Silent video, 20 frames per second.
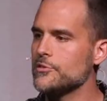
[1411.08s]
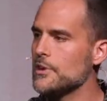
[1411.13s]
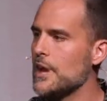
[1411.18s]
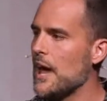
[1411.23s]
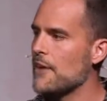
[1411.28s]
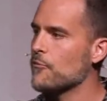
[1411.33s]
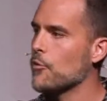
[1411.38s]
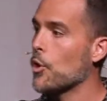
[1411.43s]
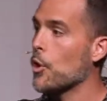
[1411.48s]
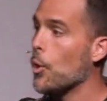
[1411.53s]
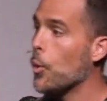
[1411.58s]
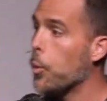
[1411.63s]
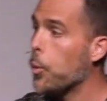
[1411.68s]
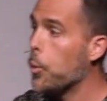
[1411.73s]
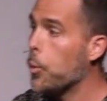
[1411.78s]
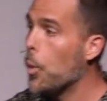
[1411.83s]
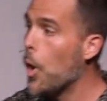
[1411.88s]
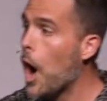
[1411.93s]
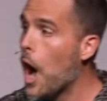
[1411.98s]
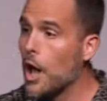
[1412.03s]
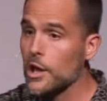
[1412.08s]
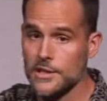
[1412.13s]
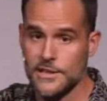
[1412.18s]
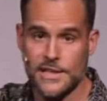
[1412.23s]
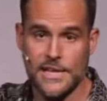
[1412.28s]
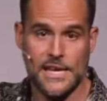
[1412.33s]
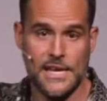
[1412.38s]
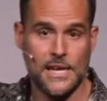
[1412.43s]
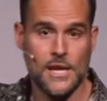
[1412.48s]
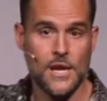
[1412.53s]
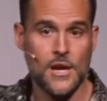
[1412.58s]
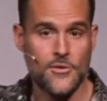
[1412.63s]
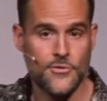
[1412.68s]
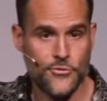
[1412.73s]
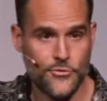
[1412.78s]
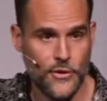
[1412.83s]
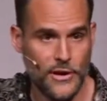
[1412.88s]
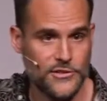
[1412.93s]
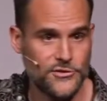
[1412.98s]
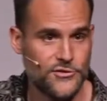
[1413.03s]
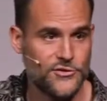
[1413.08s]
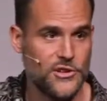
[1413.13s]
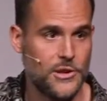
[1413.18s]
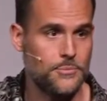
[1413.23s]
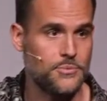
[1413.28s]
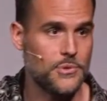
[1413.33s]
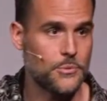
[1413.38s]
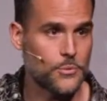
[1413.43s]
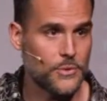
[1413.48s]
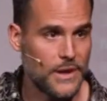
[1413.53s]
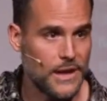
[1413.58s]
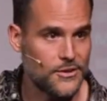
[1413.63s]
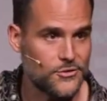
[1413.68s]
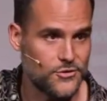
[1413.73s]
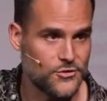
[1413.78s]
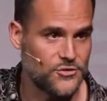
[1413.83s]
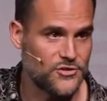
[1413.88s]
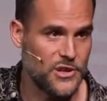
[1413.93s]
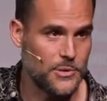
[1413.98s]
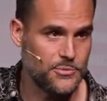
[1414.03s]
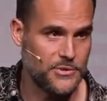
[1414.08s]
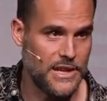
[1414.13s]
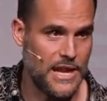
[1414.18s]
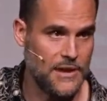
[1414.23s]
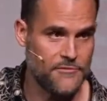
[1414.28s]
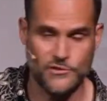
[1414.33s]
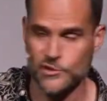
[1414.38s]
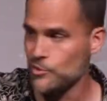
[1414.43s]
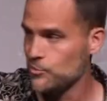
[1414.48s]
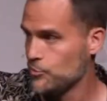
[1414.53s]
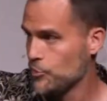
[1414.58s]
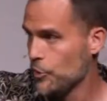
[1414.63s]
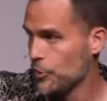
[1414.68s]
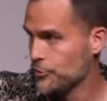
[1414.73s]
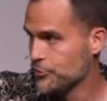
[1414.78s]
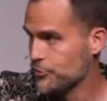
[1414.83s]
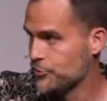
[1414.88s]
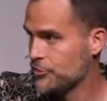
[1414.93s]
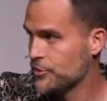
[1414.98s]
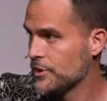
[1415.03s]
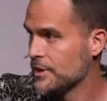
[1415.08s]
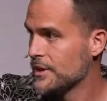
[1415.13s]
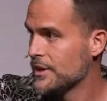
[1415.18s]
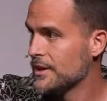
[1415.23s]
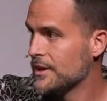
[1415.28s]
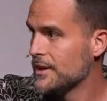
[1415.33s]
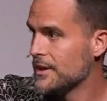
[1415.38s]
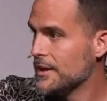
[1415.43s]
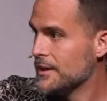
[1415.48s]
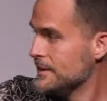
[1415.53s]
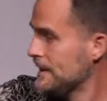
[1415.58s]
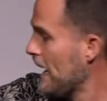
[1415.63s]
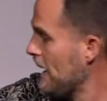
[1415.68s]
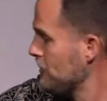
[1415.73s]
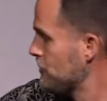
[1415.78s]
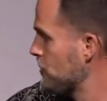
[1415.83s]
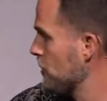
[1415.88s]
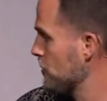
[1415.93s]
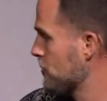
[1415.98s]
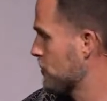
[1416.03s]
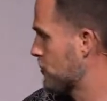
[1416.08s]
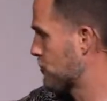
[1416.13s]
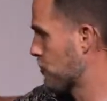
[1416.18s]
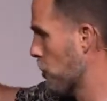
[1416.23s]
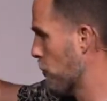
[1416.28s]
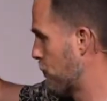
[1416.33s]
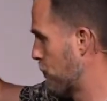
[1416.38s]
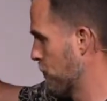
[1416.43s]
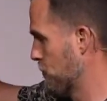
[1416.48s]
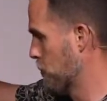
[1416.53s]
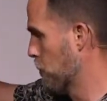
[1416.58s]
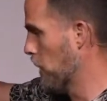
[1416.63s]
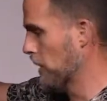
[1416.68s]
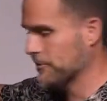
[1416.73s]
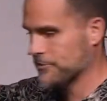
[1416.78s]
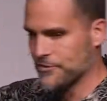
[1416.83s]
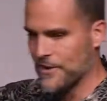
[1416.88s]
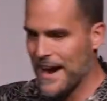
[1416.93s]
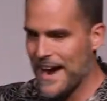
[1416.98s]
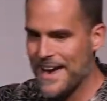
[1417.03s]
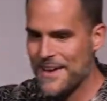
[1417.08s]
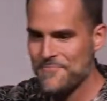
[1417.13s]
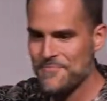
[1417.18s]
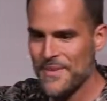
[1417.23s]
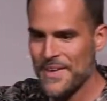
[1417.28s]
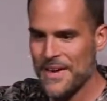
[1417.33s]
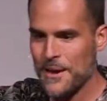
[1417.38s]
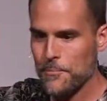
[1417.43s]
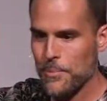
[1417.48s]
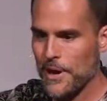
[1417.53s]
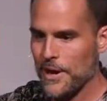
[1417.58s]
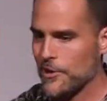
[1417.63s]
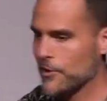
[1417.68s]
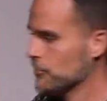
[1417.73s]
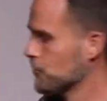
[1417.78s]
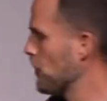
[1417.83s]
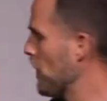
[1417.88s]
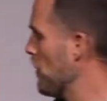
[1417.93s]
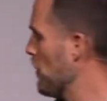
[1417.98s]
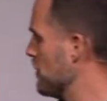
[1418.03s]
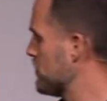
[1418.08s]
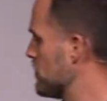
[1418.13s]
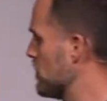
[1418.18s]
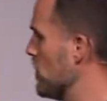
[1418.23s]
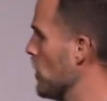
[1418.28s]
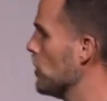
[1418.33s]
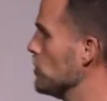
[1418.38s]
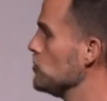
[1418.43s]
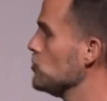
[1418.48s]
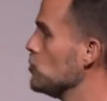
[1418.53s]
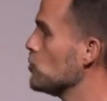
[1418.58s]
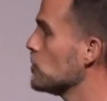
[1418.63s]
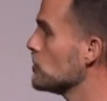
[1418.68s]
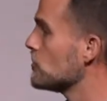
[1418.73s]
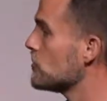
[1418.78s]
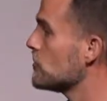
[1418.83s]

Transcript: you to have quality friendships and relationships at Avenue Church. Not just surface ones, right? But here's what I want you to know. You could